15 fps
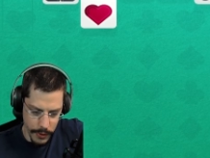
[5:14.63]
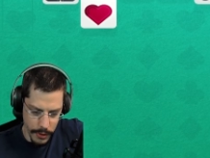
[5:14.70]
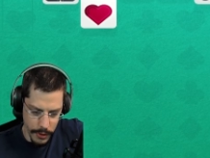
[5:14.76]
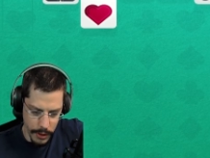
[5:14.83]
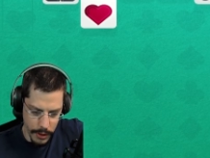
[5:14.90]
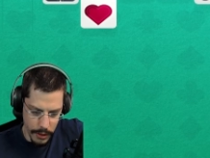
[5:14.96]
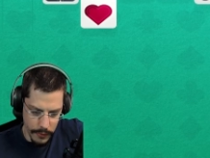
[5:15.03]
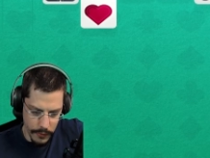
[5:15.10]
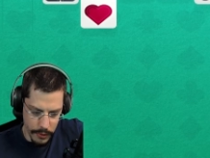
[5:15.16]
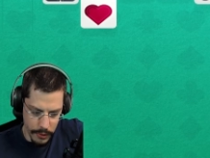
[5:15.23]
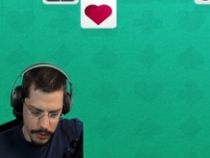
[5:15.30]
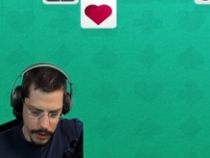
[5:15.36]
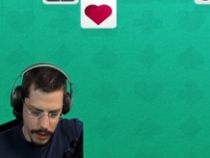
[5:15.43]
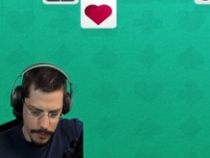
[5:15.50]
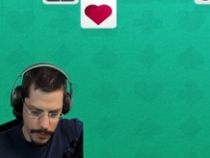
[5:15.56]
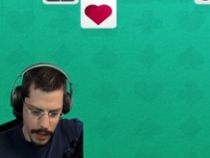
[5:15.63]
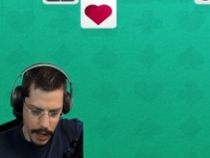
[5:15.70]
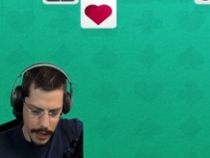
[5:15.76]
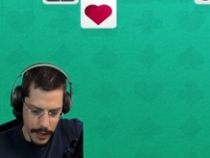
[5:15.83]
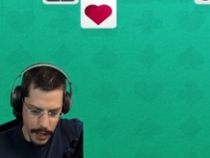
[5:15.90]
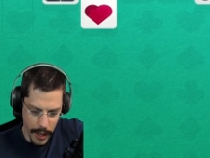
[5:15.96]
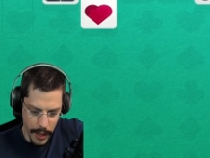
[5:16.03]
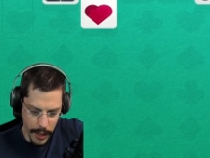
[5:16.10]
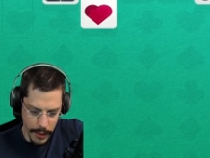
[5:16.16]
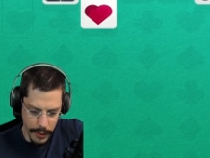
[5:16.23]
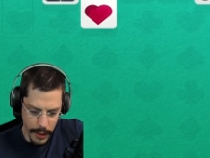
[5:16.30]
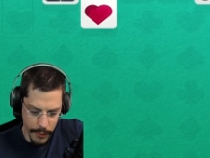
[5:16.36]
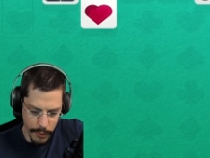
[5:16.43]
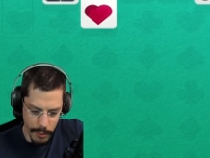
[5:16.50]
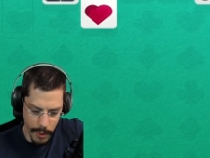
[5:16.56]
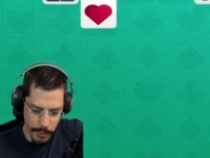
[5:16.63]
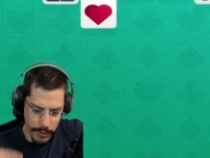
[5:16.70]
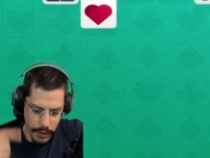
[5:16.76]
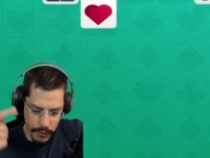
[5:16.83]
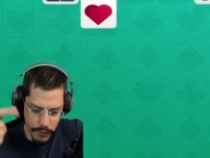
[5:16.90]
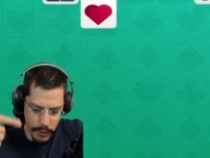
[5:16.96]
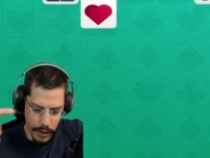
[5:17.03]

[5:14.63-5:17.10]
That does all not help. Ah, yeah, and I remember you